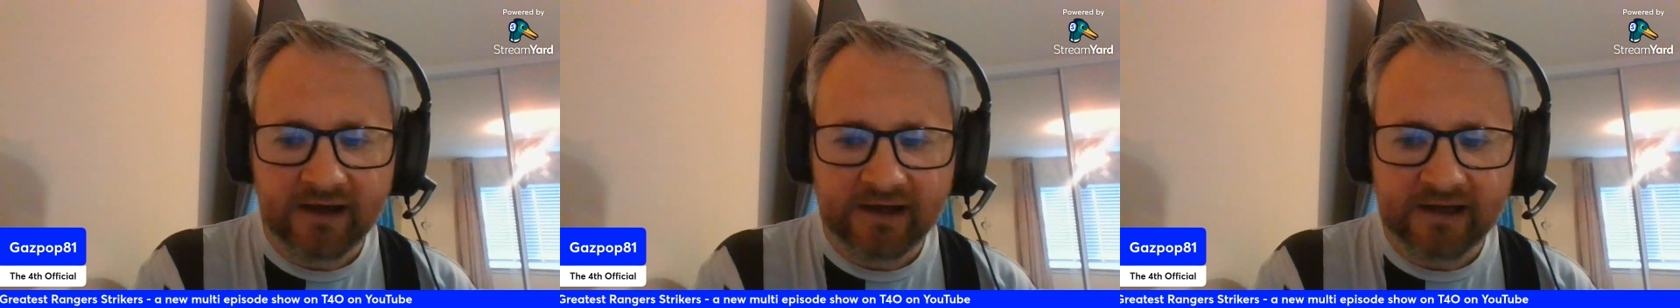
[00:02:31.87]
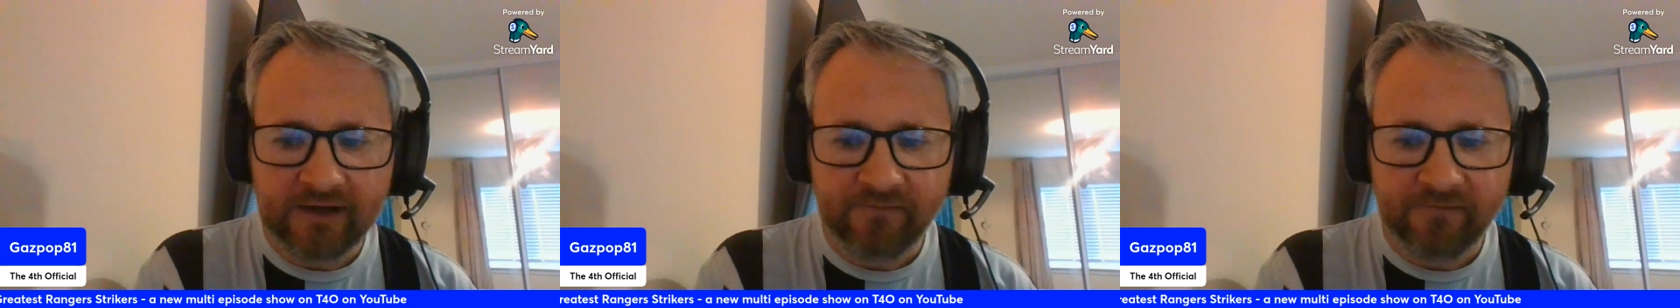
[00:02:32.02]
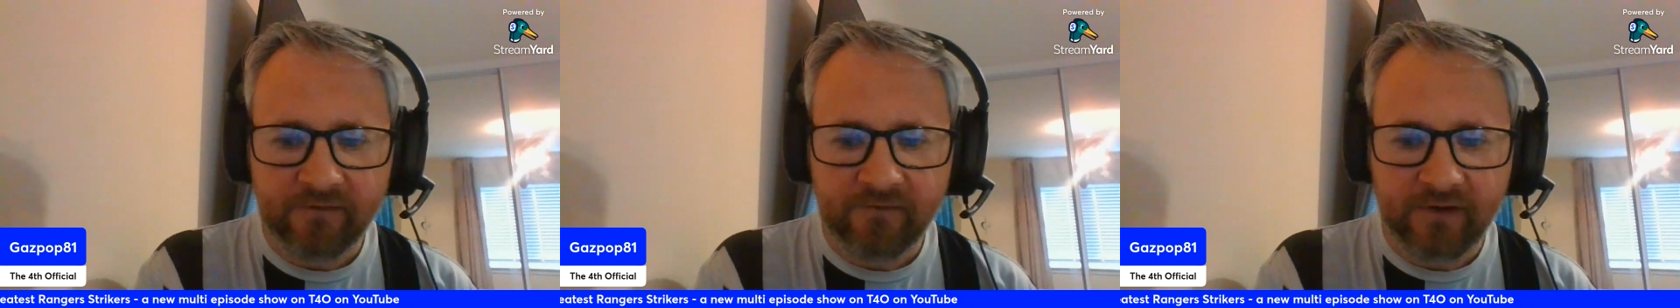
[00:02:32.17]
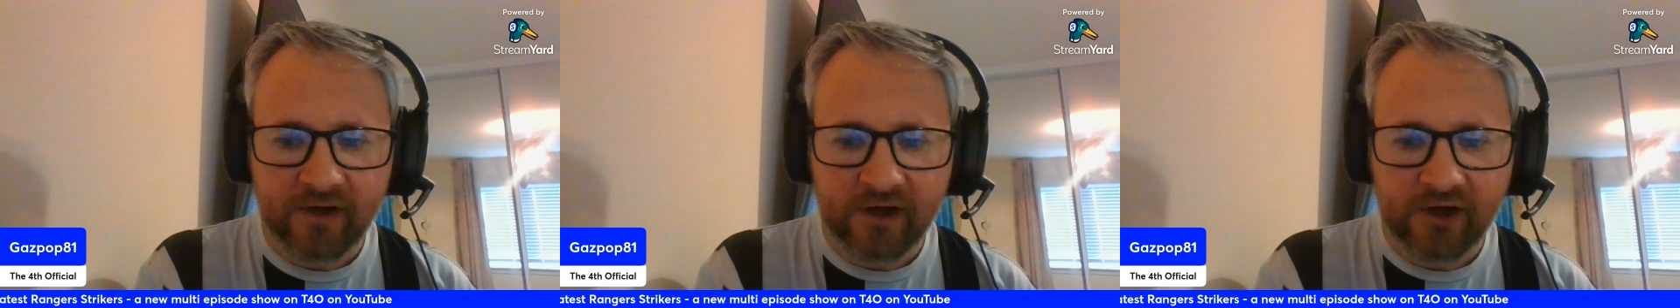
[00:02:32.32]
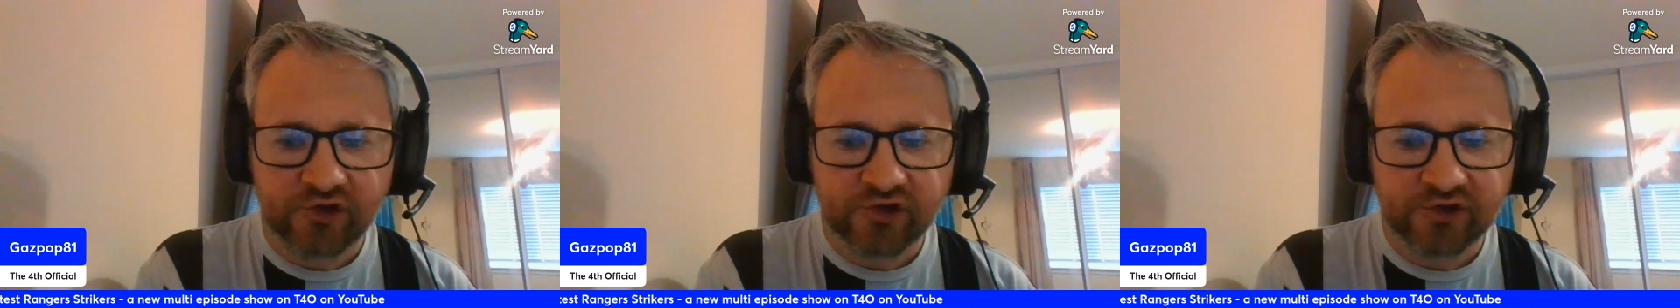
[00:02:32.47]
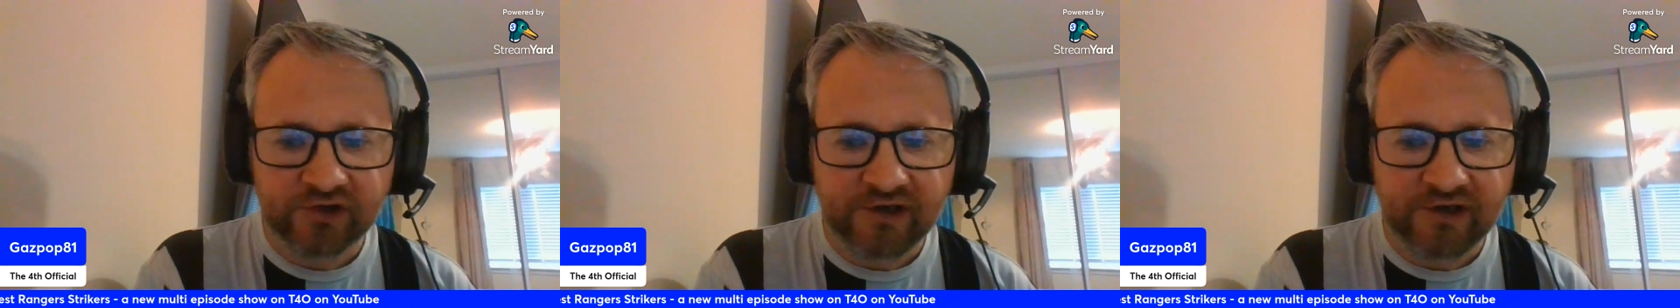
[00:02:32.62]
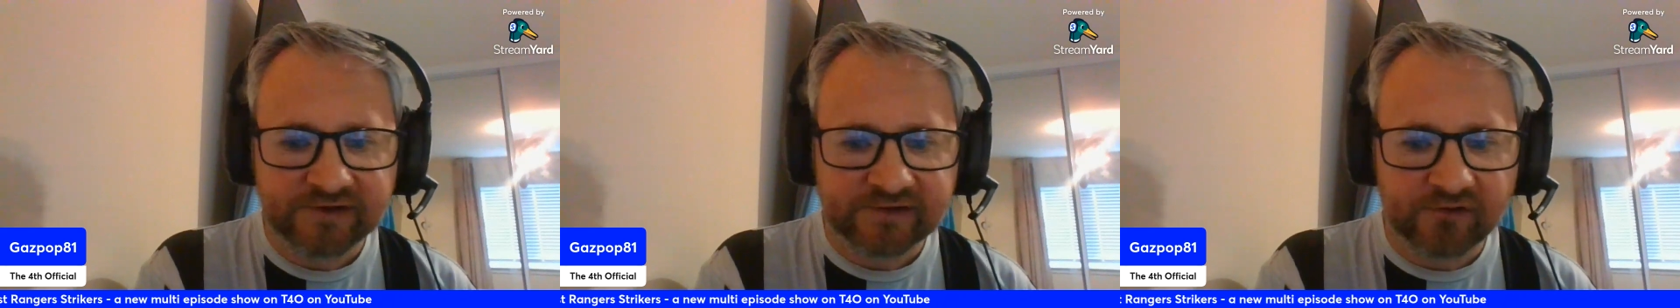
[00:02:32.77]
given the
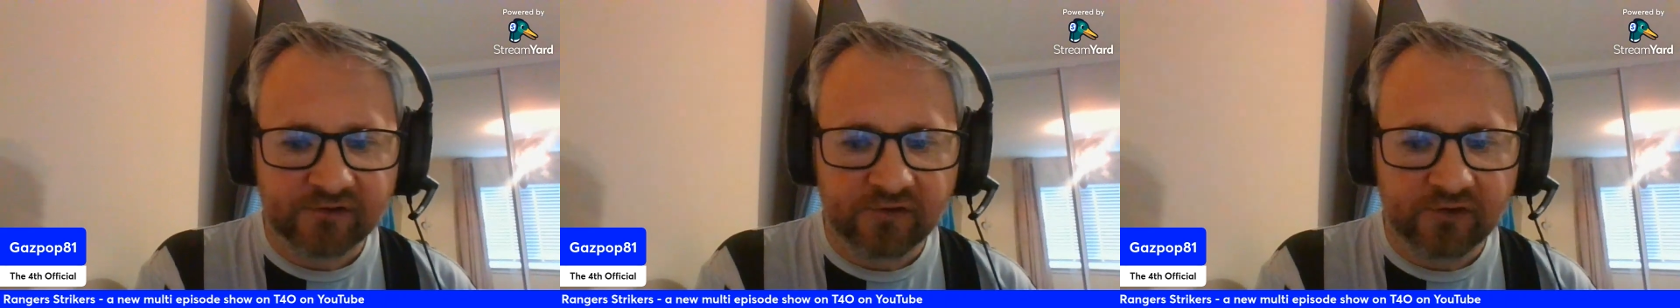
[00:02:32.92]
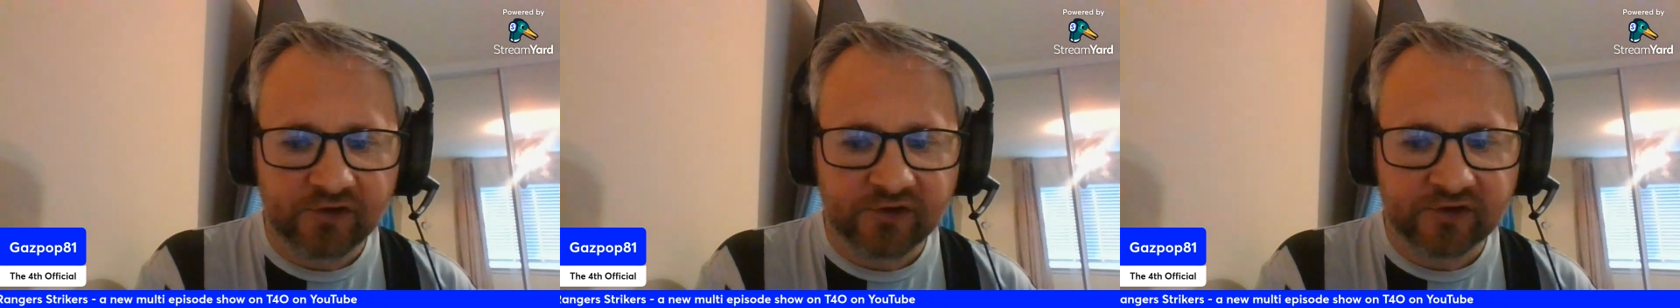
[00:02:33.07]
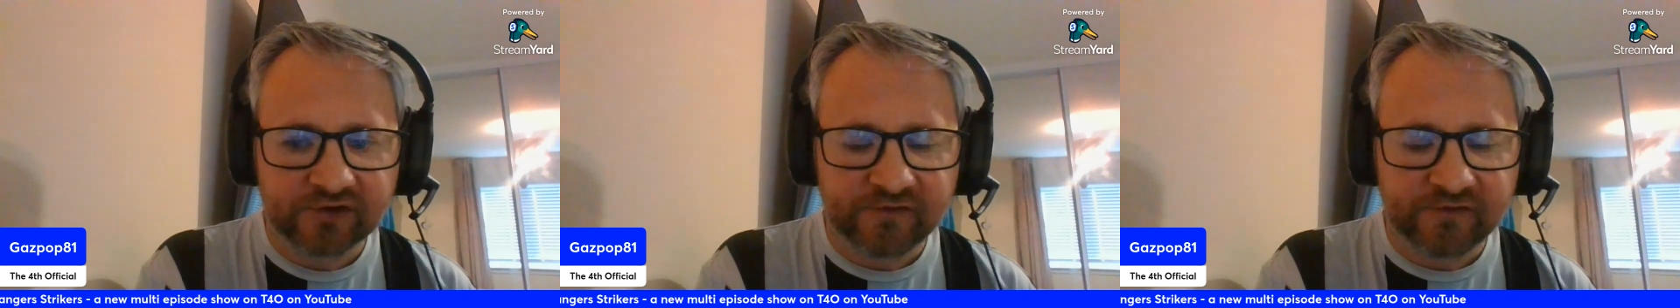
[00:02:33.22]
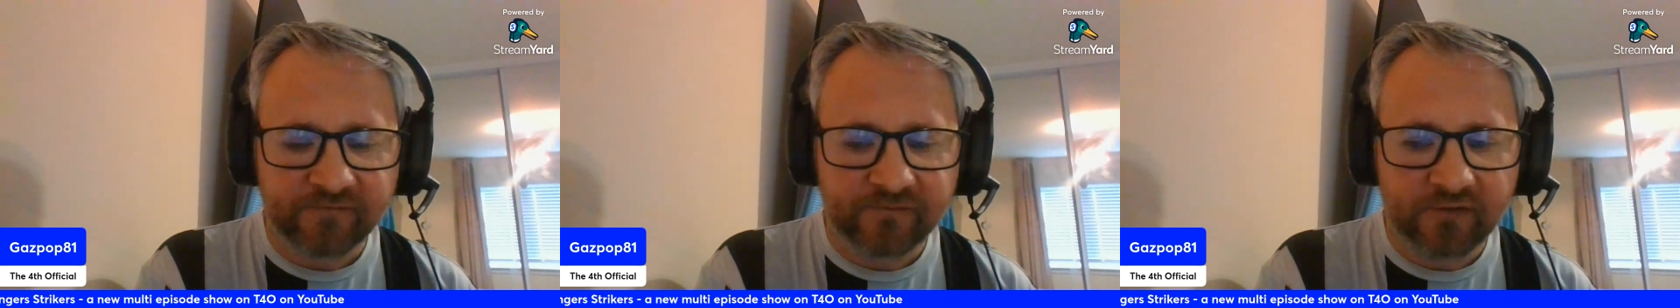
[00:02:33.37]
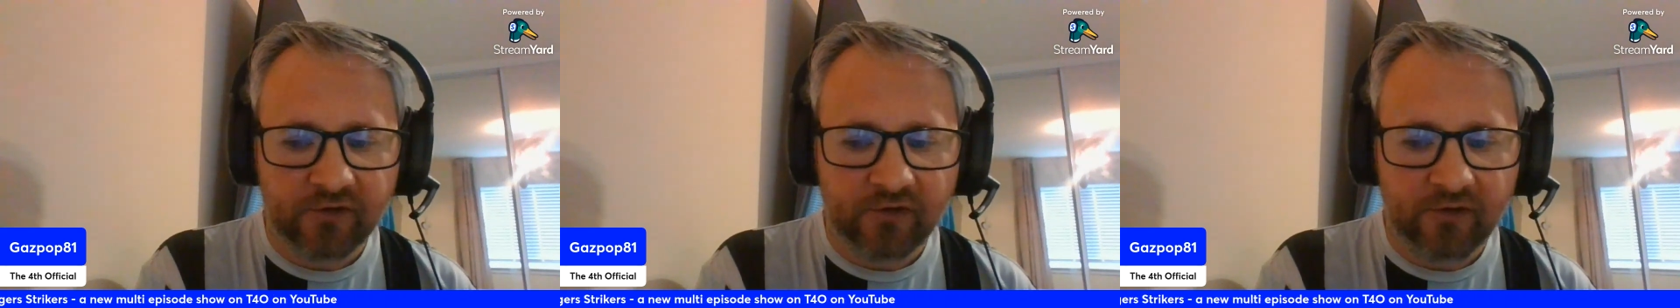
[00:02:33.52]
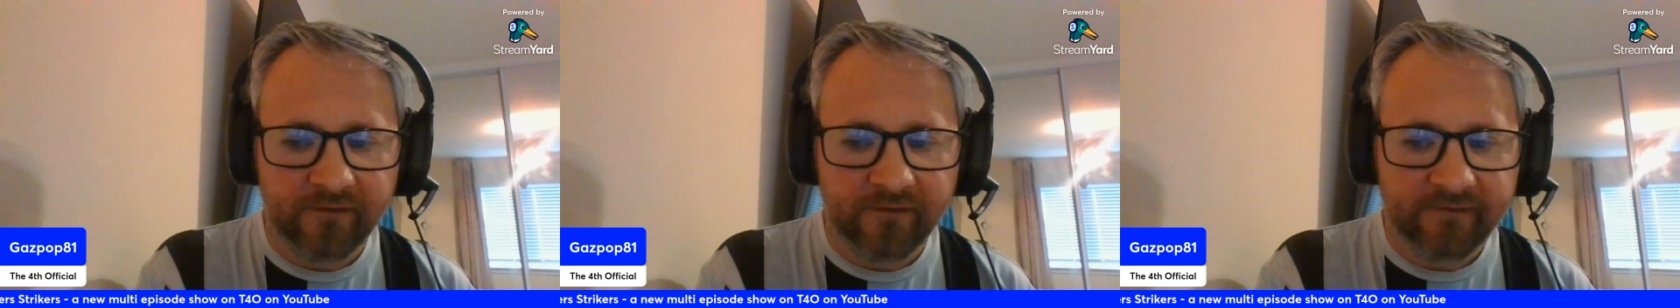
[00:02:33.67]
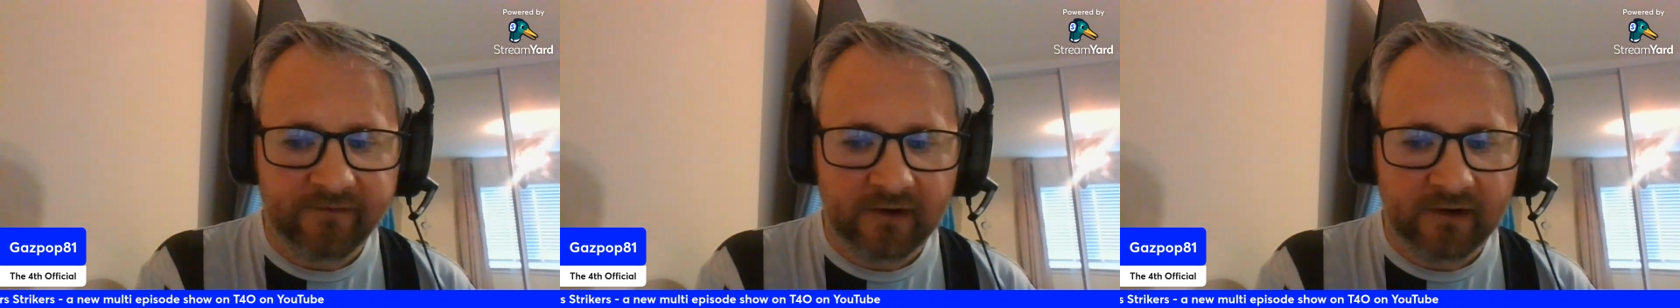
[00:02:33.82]
injuries that Rangers have
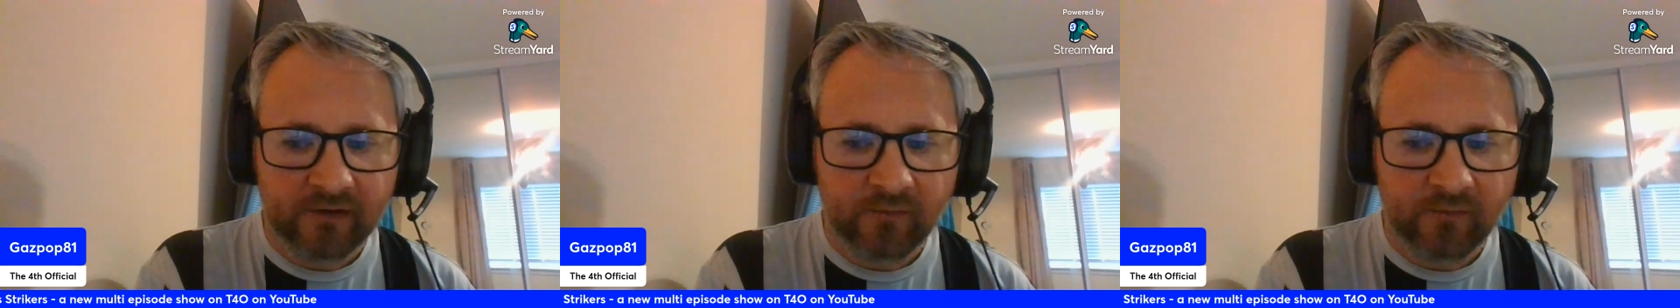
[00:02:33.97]
got